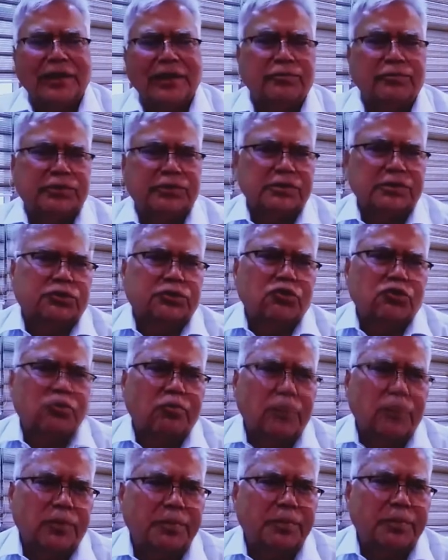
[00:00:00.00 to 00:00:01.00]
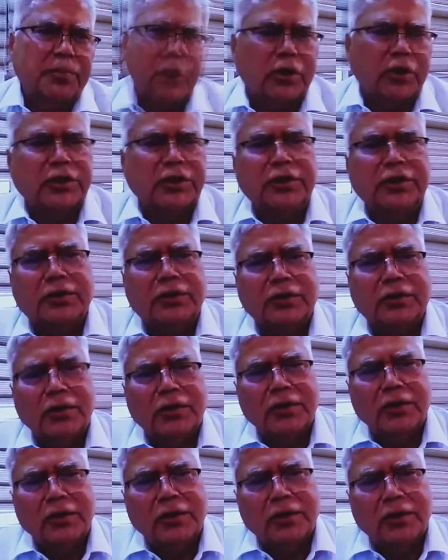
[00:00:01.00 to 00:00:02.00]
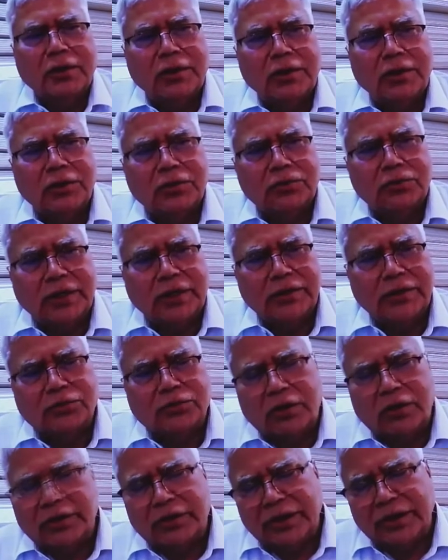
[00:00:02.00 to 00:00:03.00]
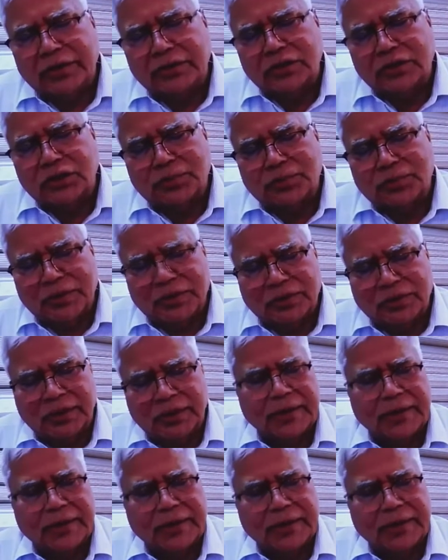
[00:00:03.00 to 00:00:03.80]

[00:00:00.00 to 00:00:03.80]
which is so important in today's context, especially.